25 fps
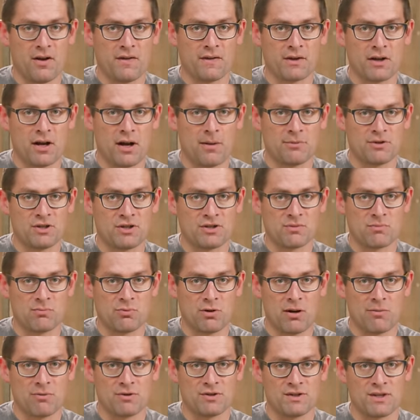on the competition
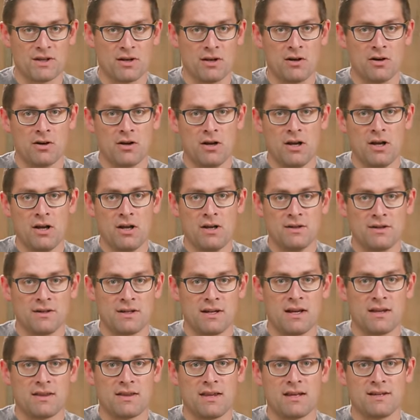primer seater
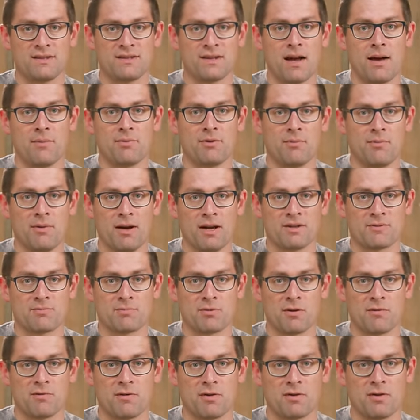to get things optimized
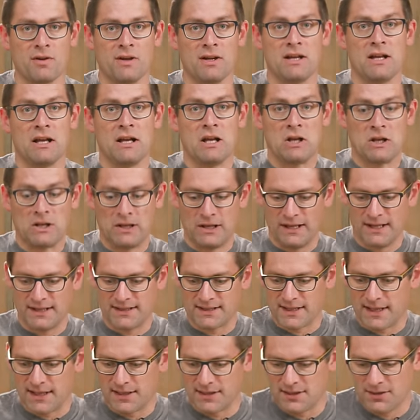perfectly.
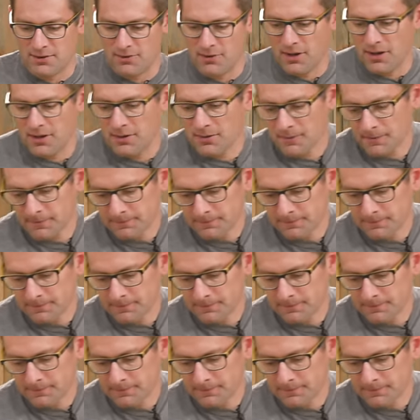Let's get to it.